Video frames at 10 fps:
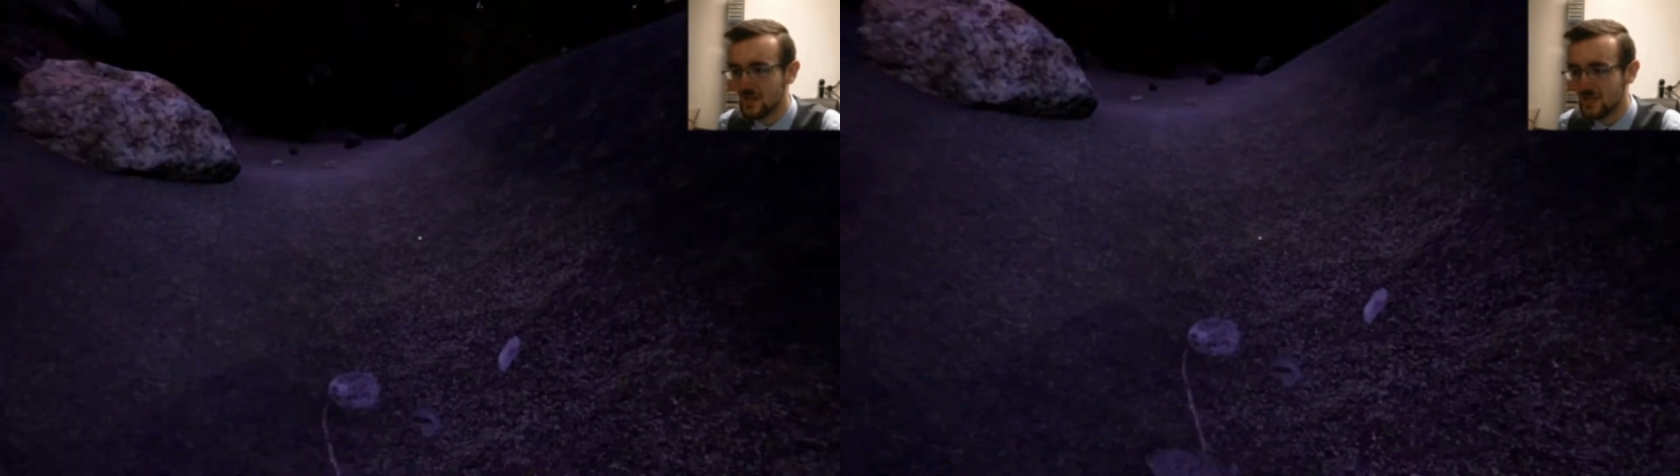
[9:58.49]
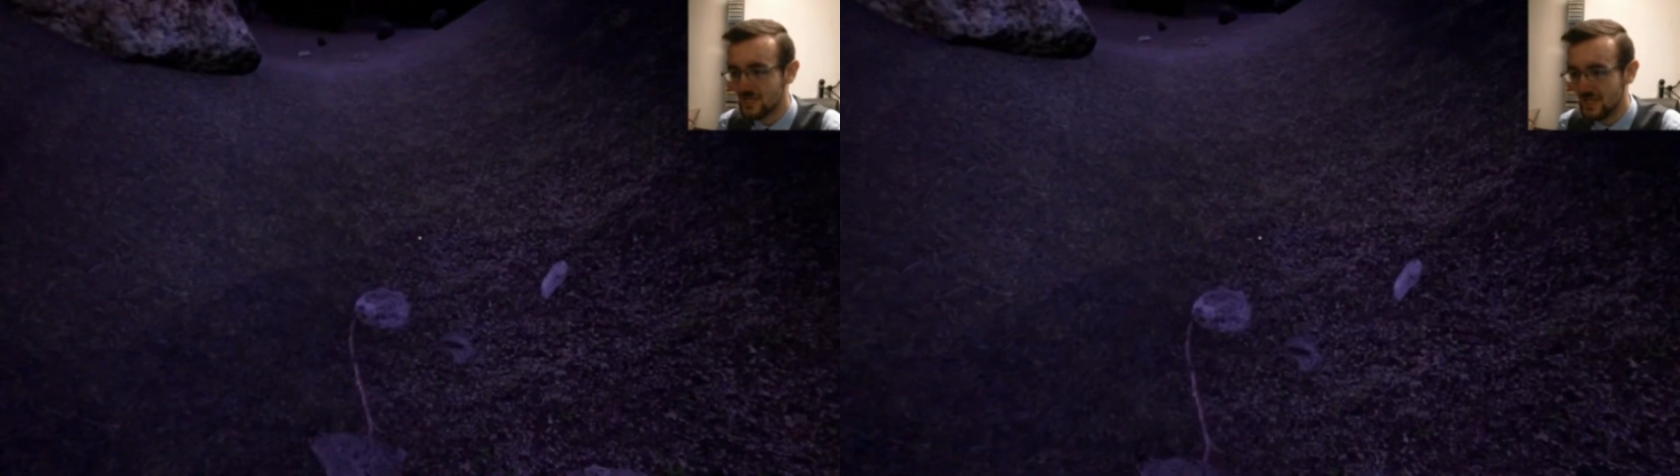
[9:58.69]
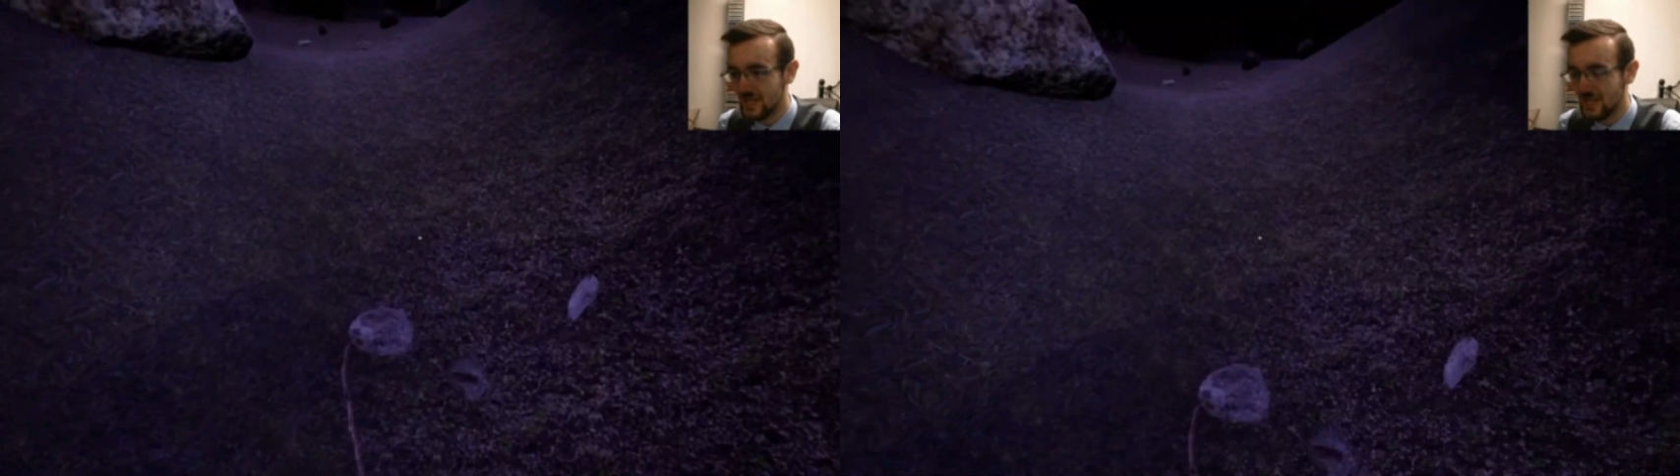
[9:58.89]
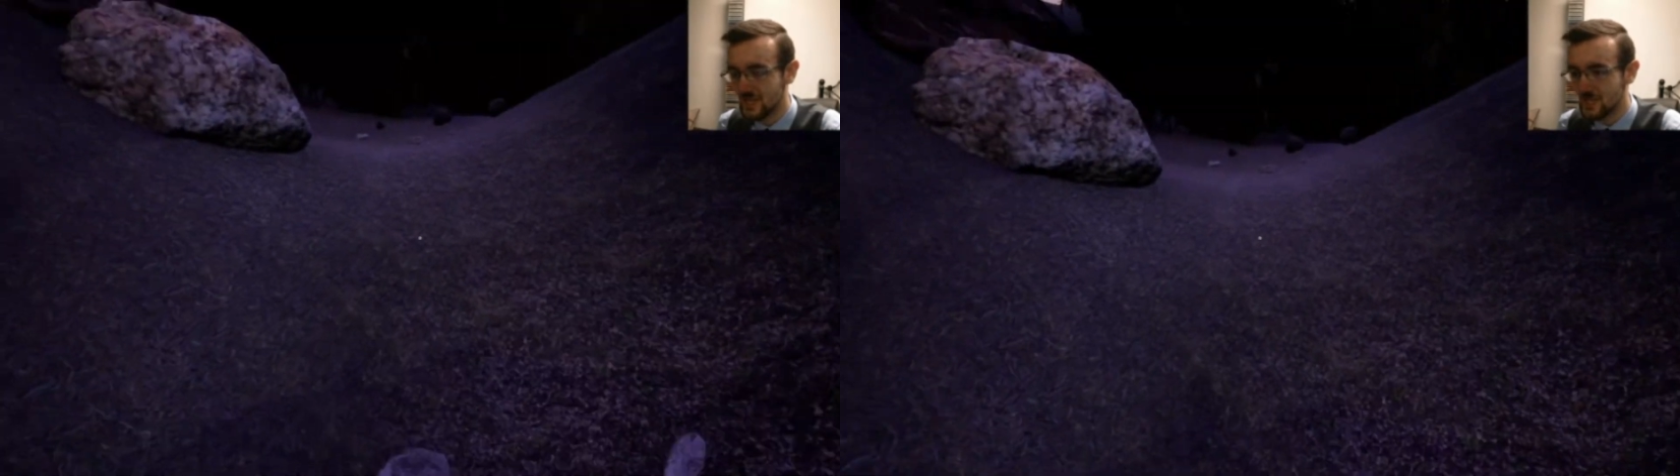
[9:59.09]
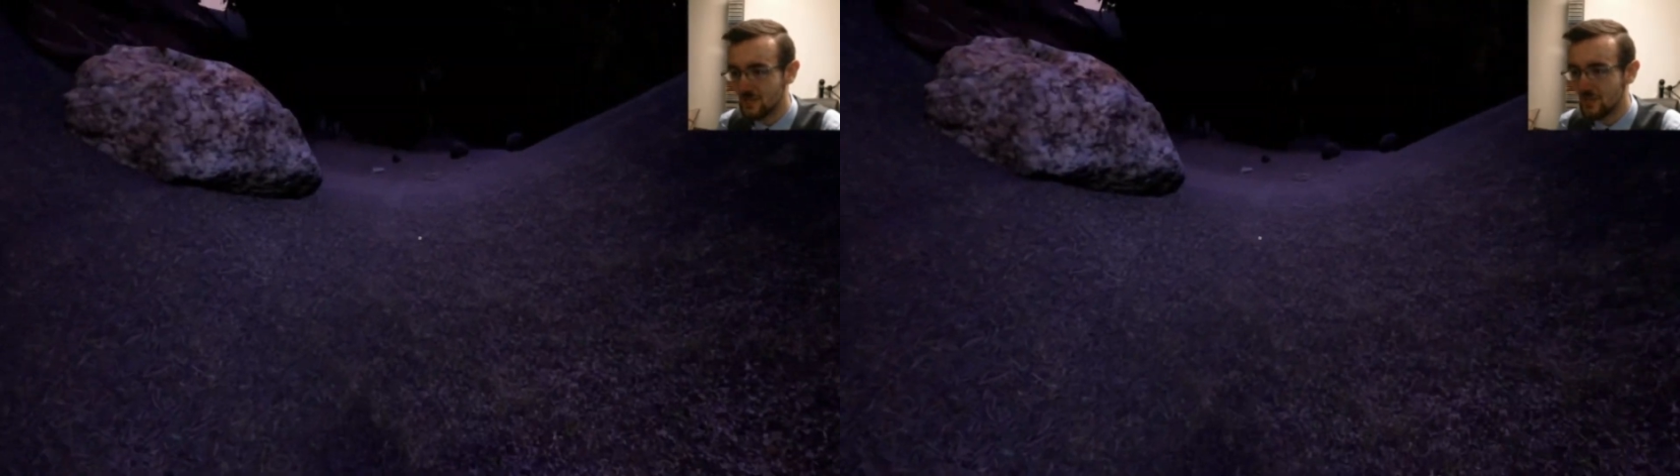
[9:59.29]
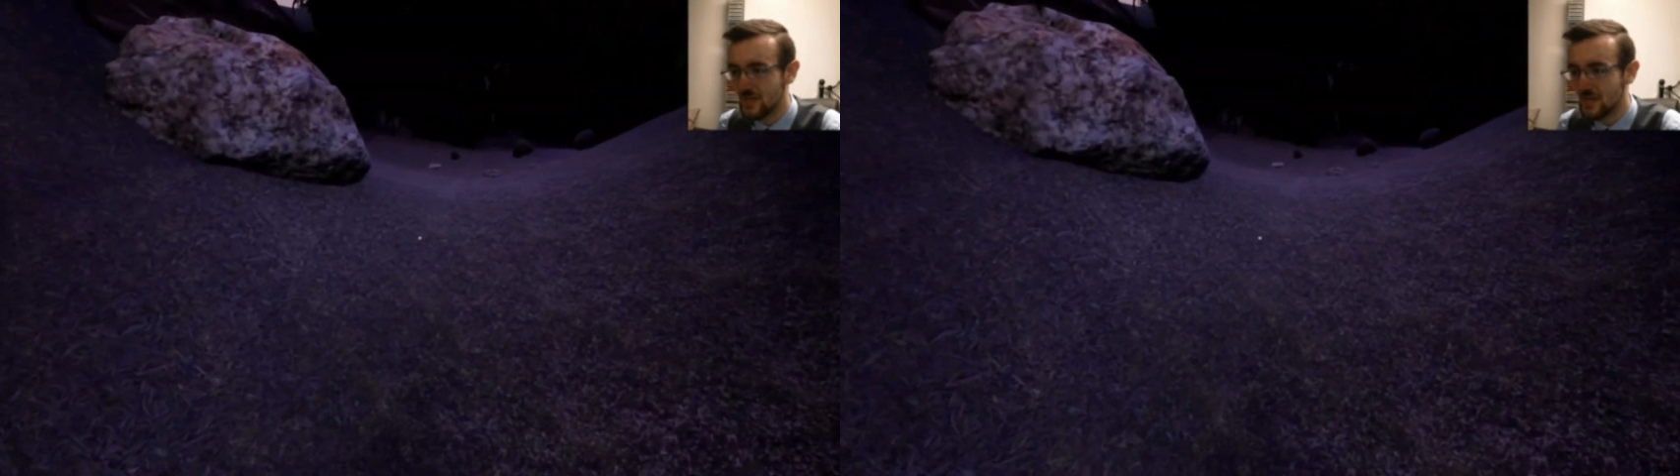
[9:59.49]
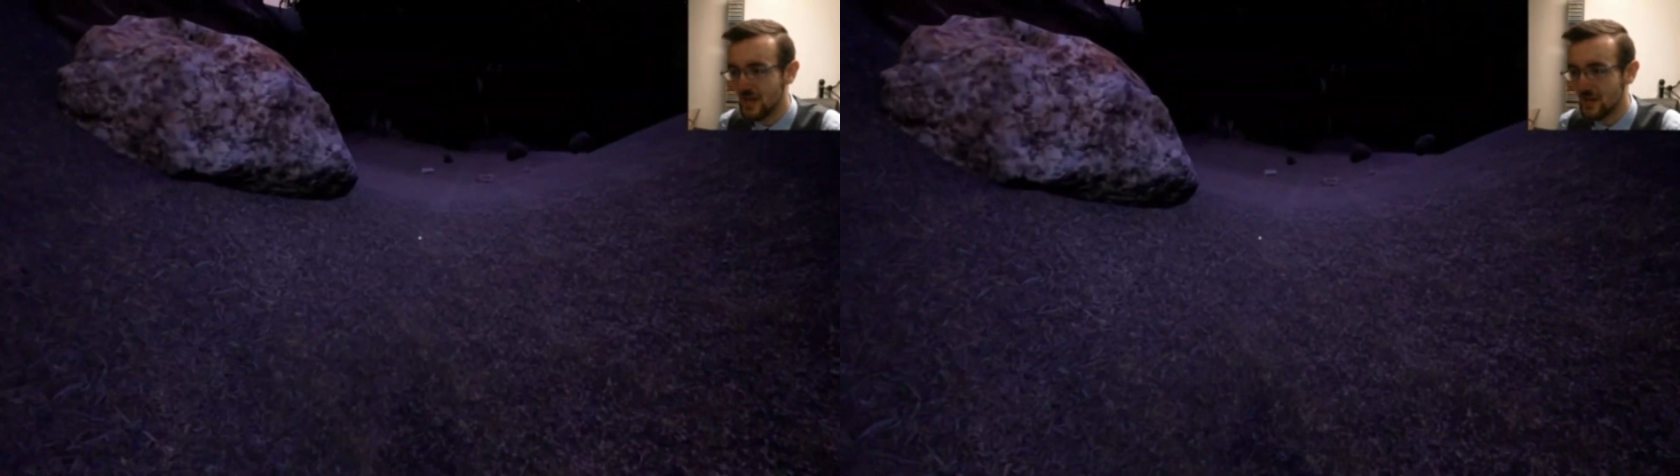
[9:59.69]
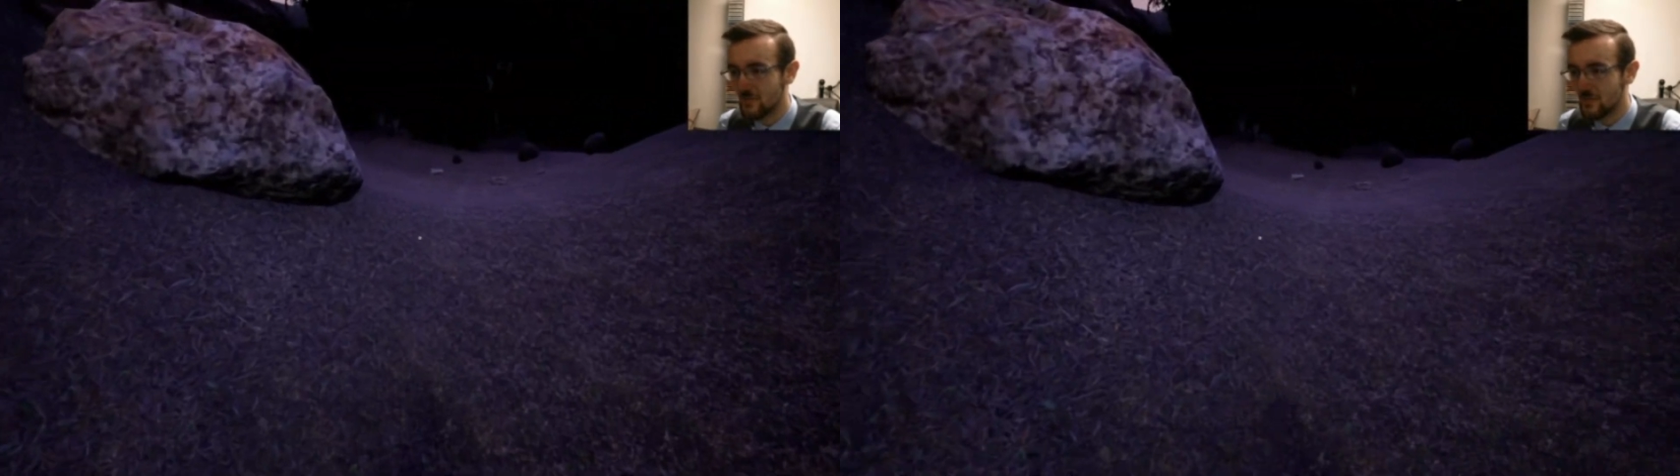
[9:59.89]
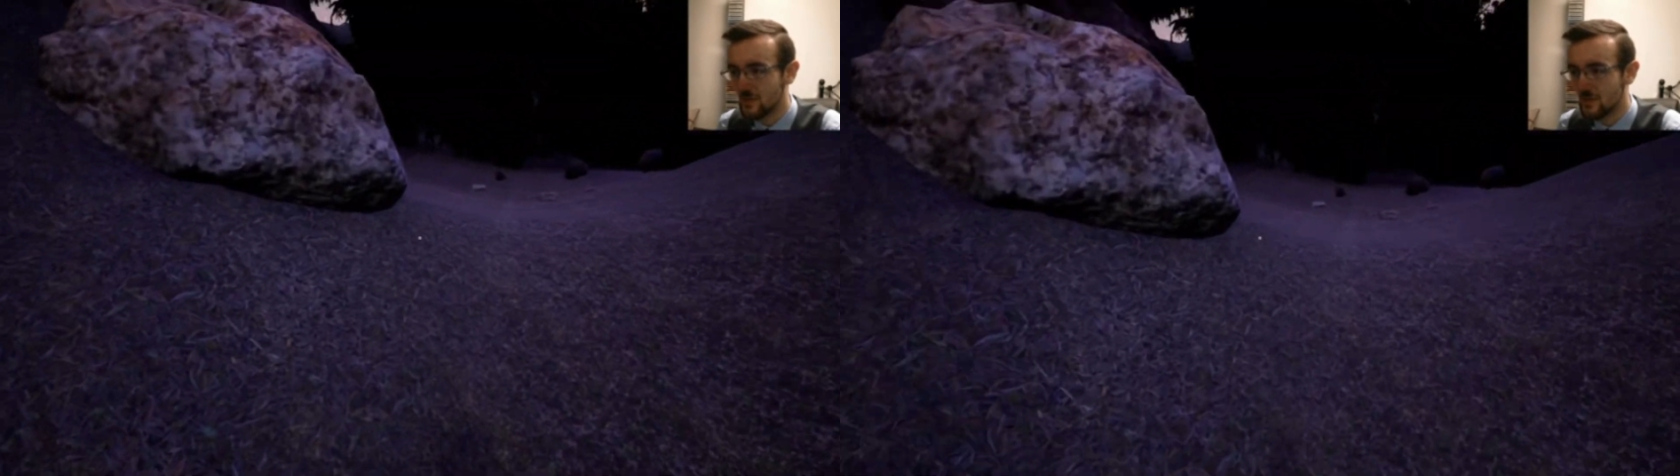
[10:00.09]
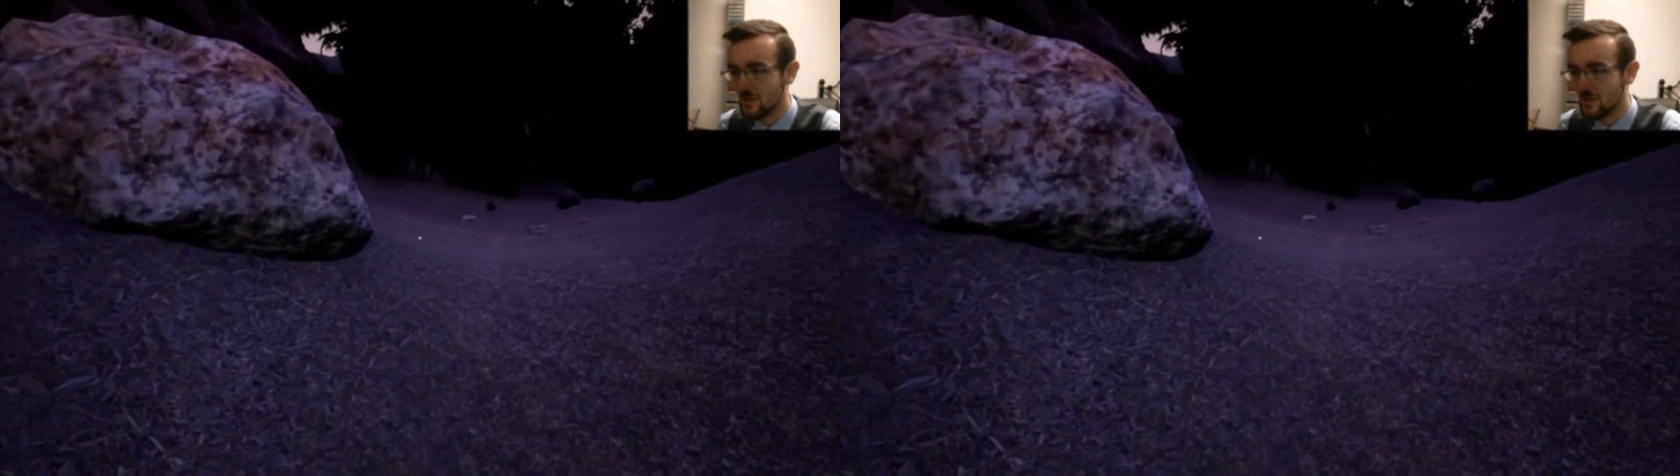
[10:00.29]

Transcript: is an SCP game.